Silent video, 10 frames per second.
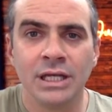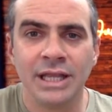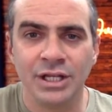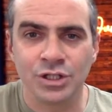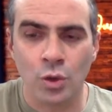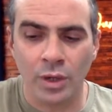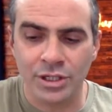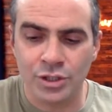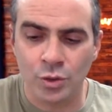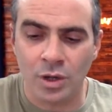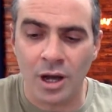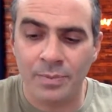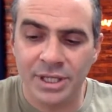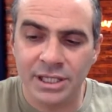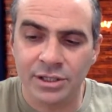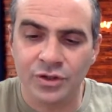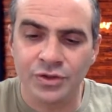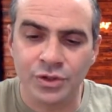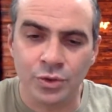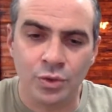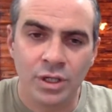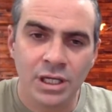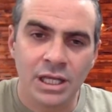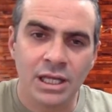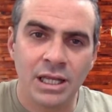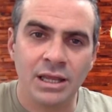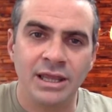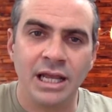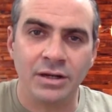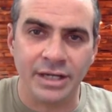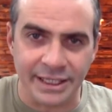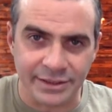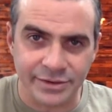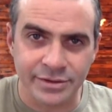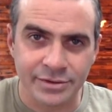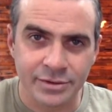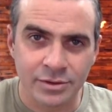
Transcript: that is going to appeal to their needs.